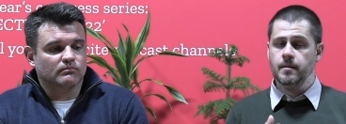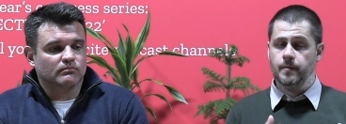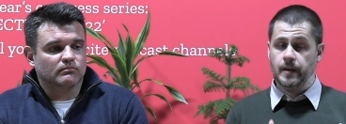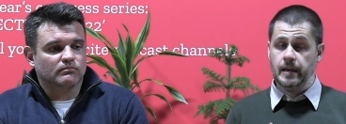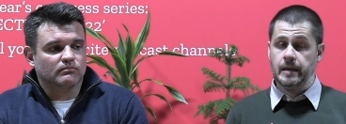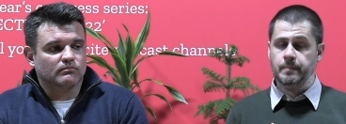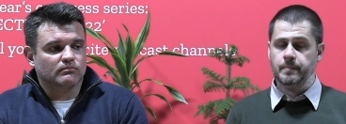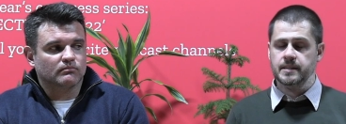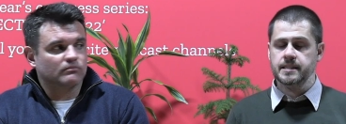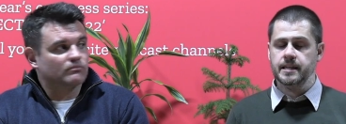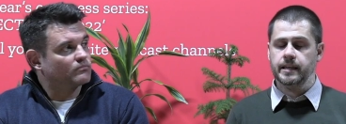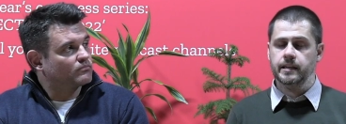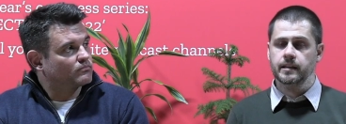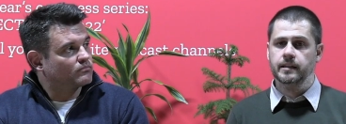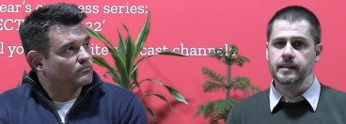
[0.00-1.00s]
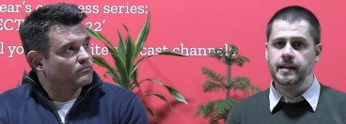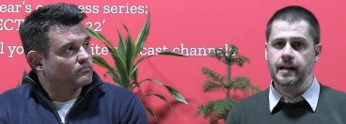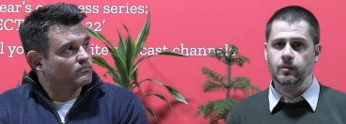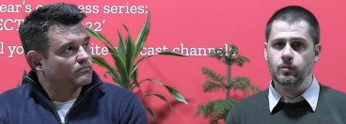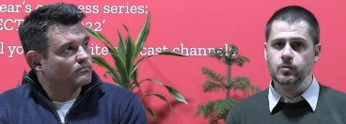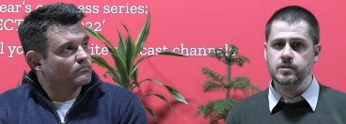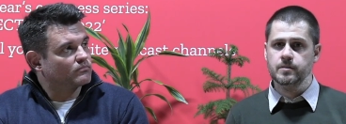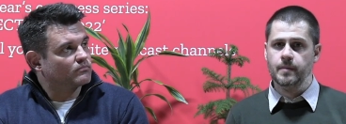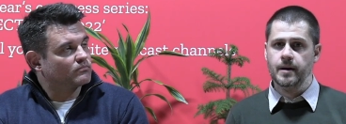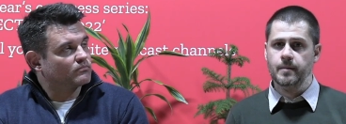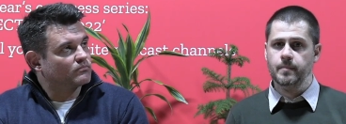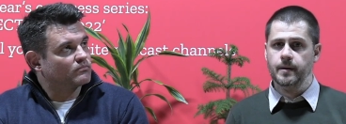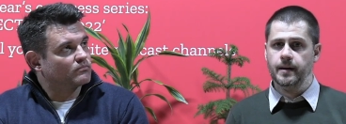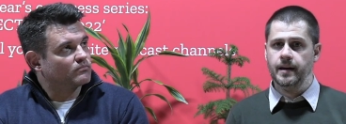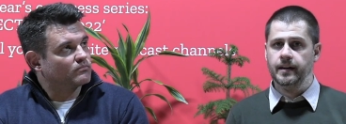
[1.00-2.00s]
Speaker 1: in particular
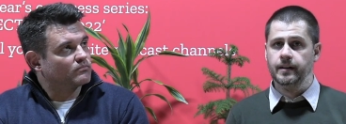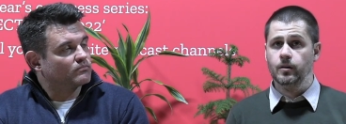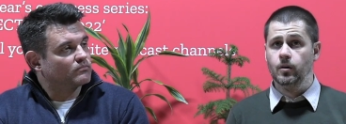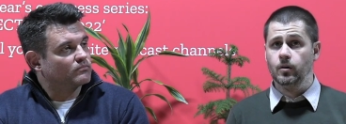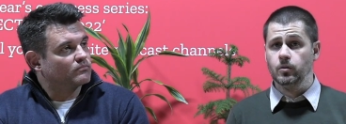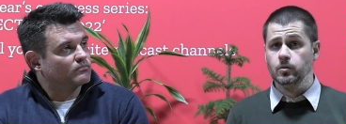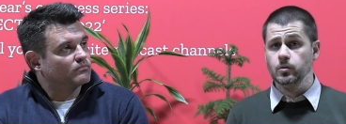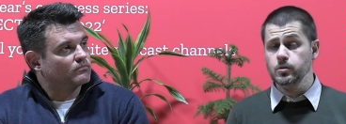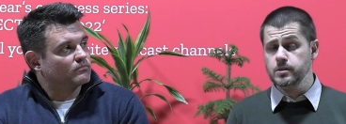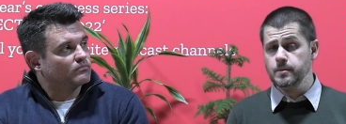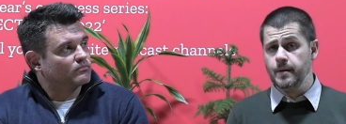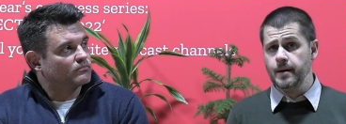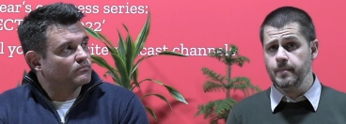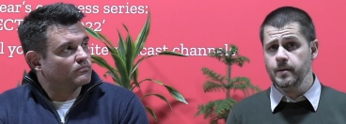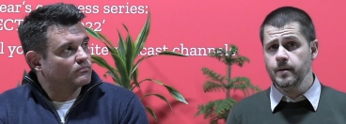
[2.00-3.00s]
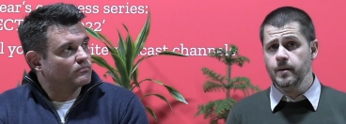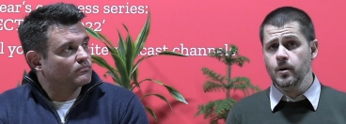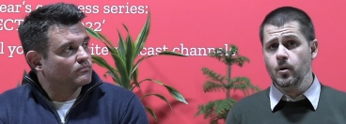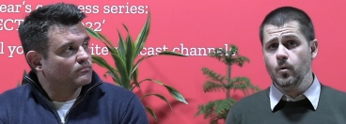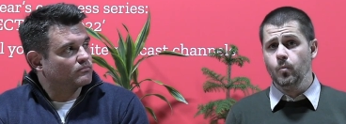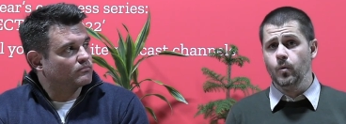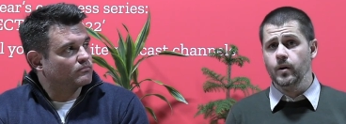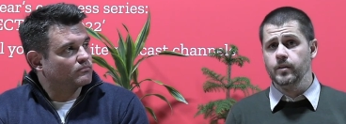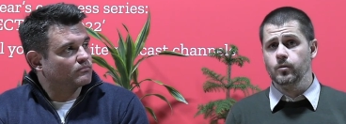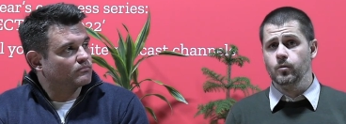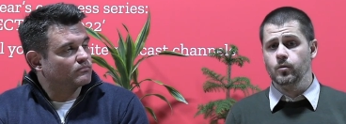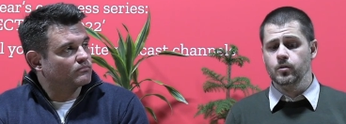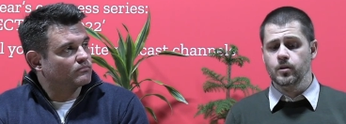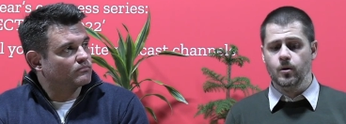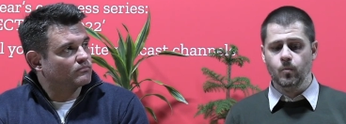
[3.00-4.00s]
natalizumab and ocrelizumab, whether
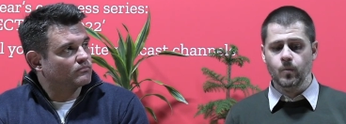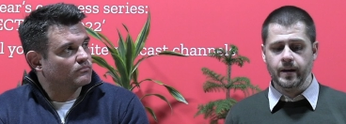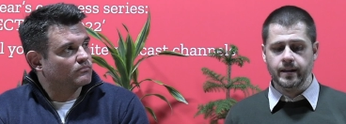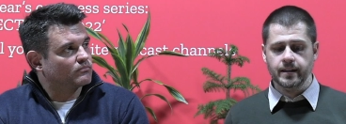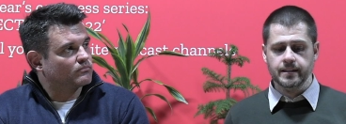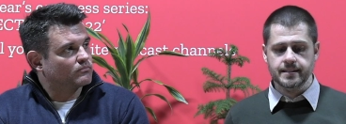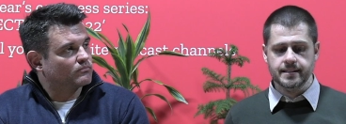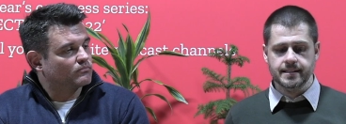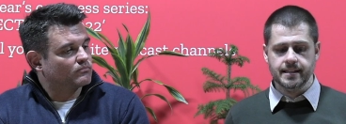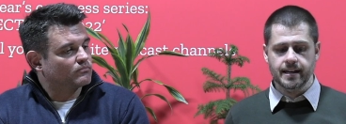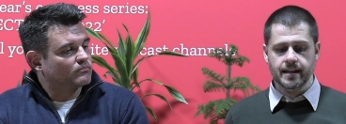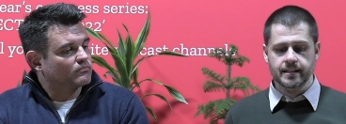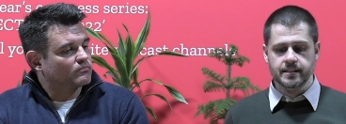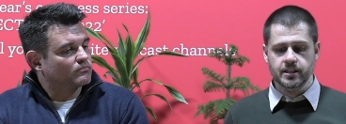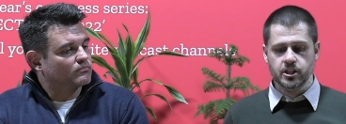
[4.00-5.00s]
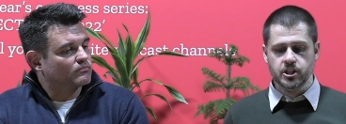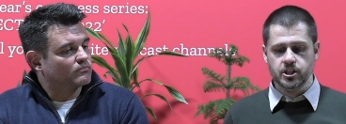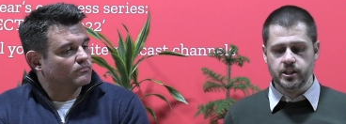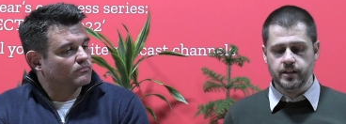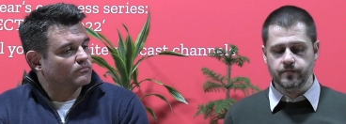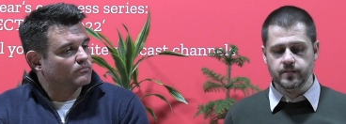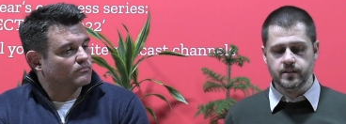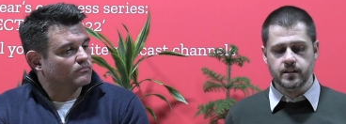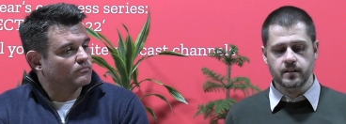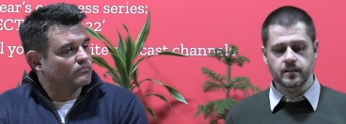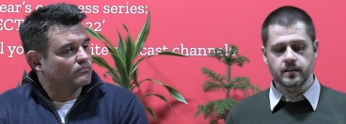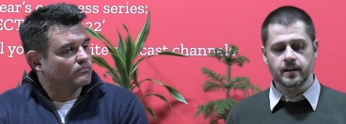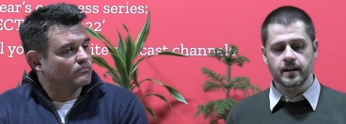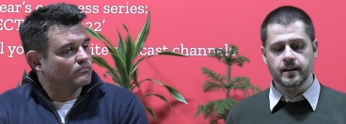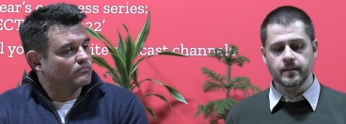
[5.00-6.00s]
or not we can start to shift
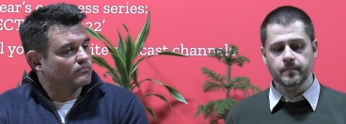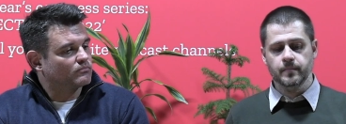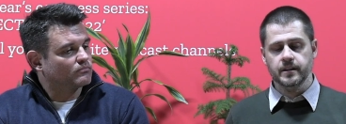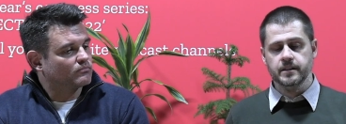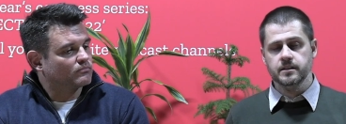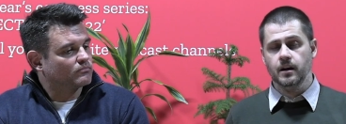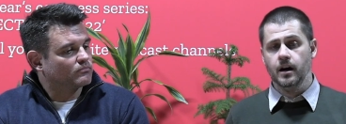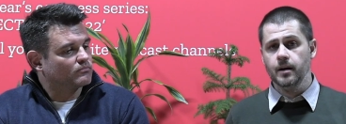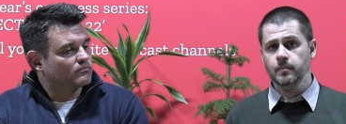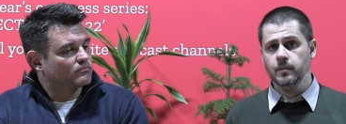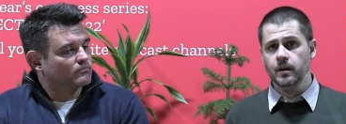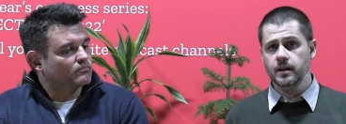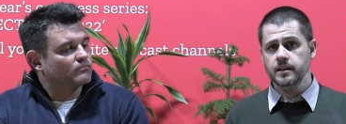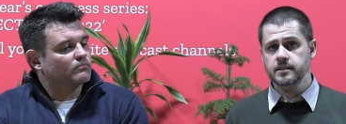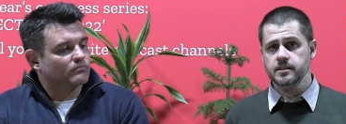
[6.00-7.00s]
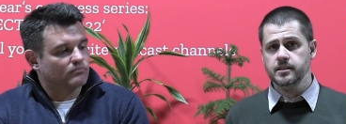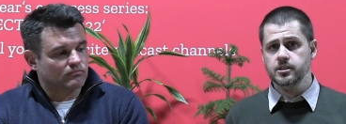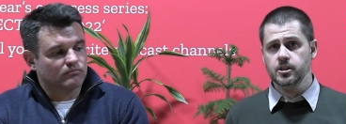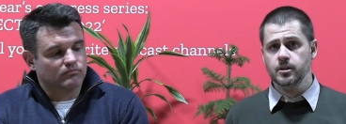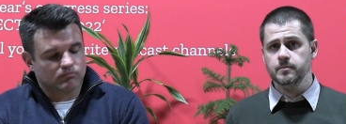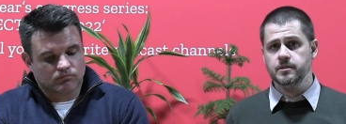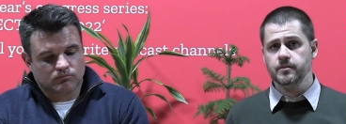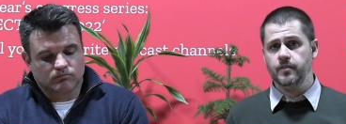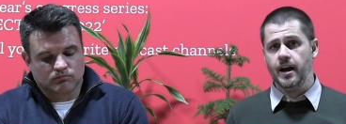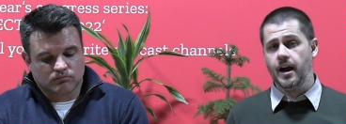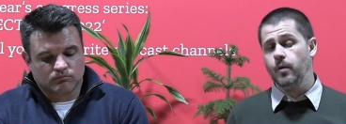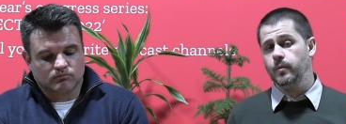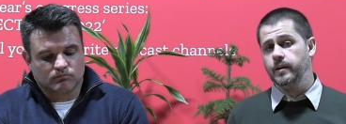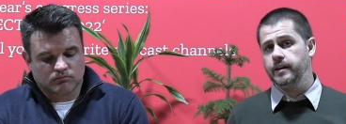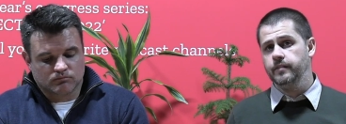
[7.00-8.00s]
the timelines in terms of
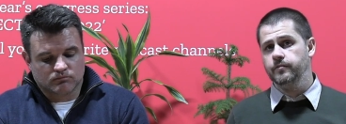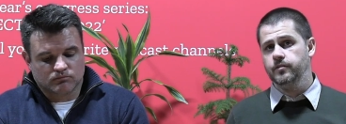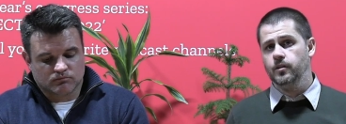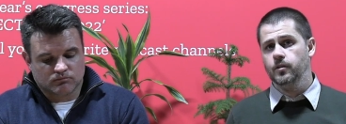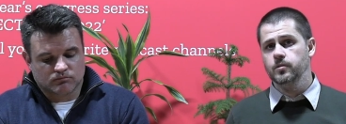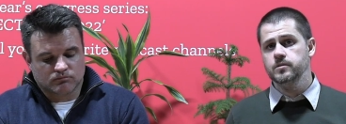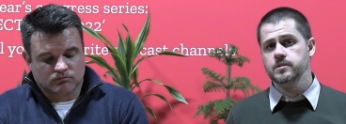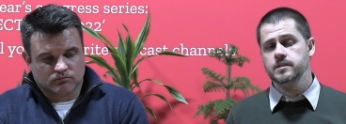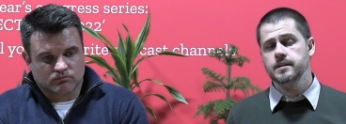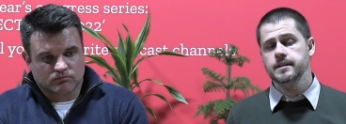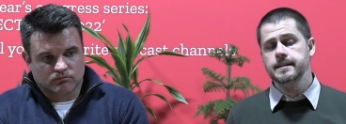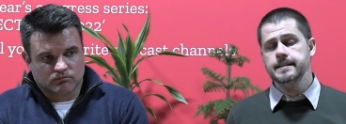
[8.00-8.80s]
how we give those